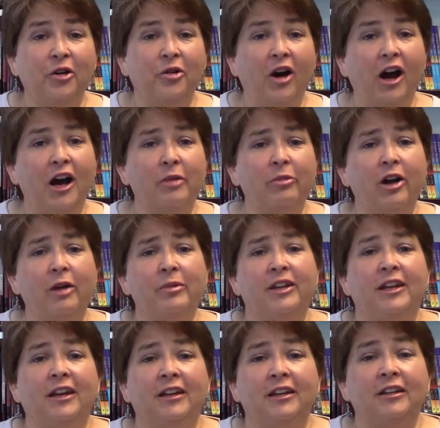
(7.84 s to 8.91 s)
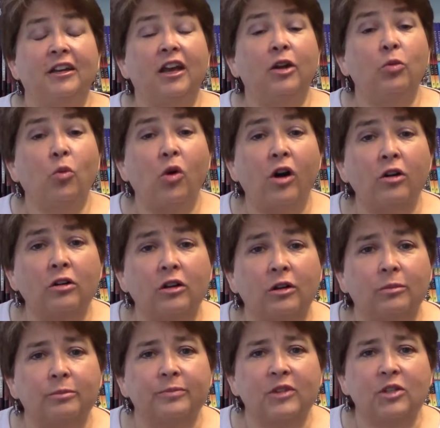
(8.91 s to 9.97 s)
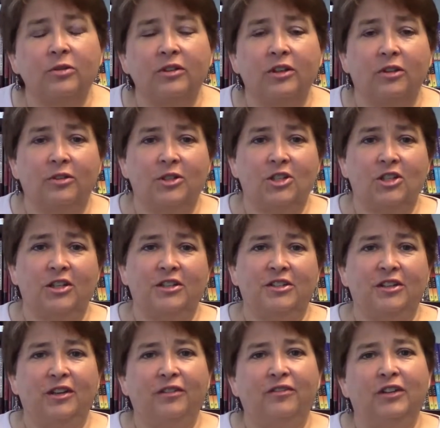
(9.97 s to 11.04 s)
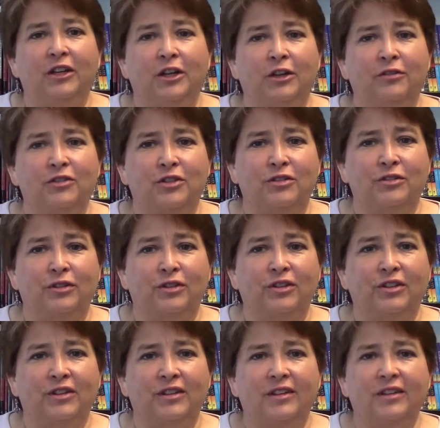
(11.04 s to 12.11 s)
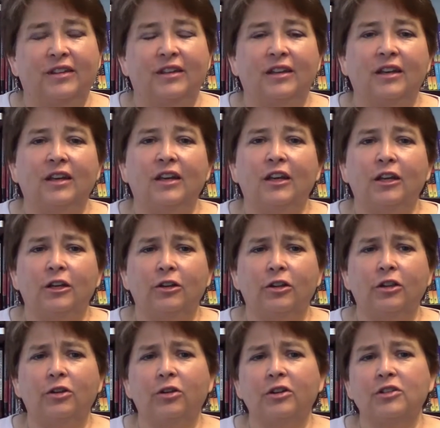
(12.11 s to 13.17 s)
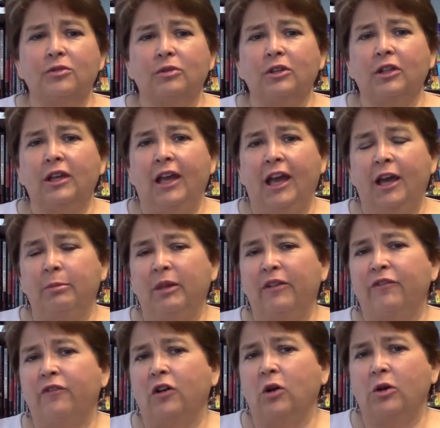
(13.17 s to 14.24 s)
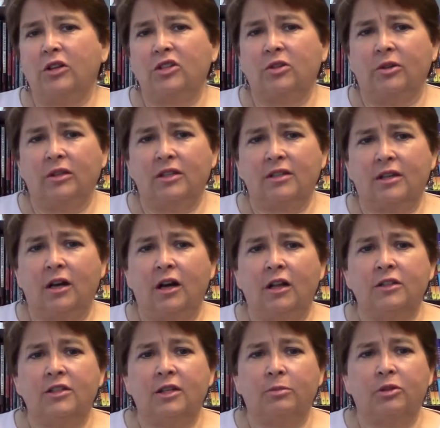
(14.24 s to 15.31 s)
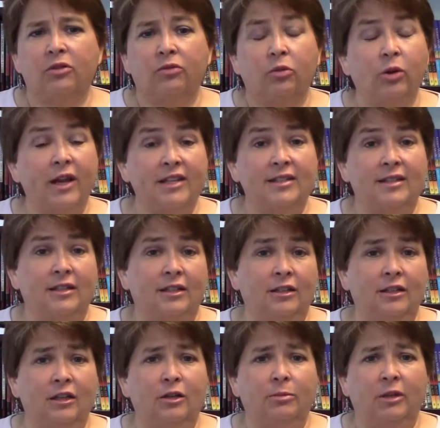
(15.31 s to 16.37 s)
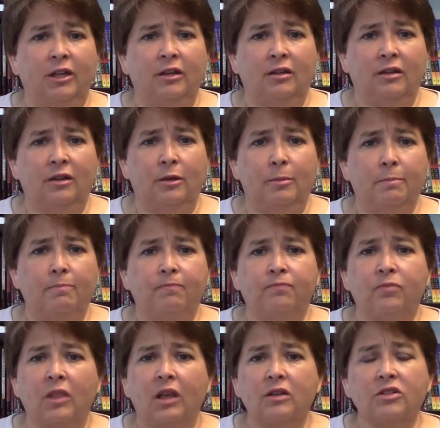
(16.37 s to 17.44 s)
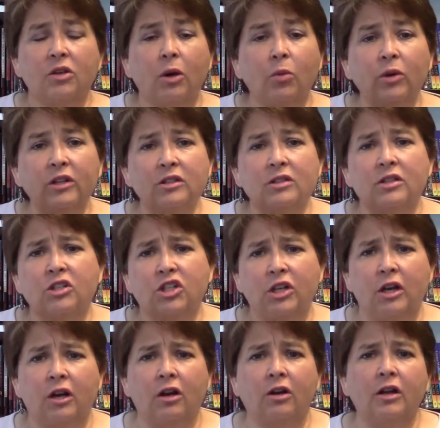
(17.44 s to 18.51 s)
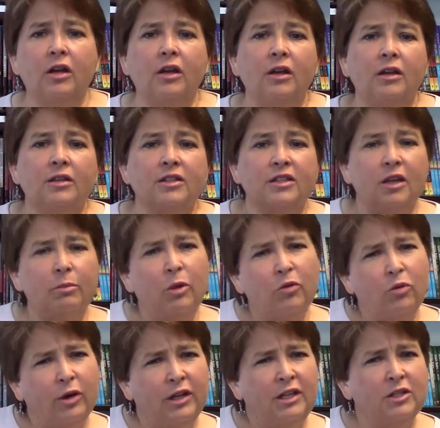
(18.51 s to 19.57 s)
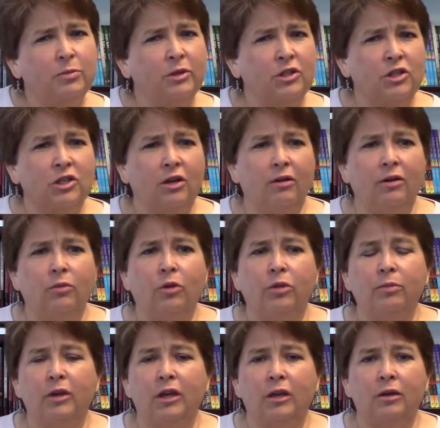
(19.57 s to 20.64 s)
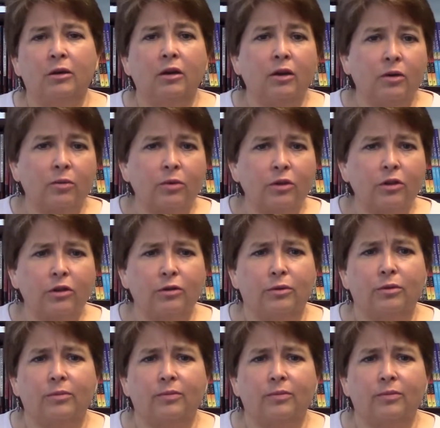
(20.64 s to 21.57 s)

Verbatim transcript: I'm Robyn Henning, and welcome to another Exchange Life Nugget of Truth. You know, the Lord has really had me focus on this concept of resting in Him lately. So I wanted to share some of what He's been sharing with me with you.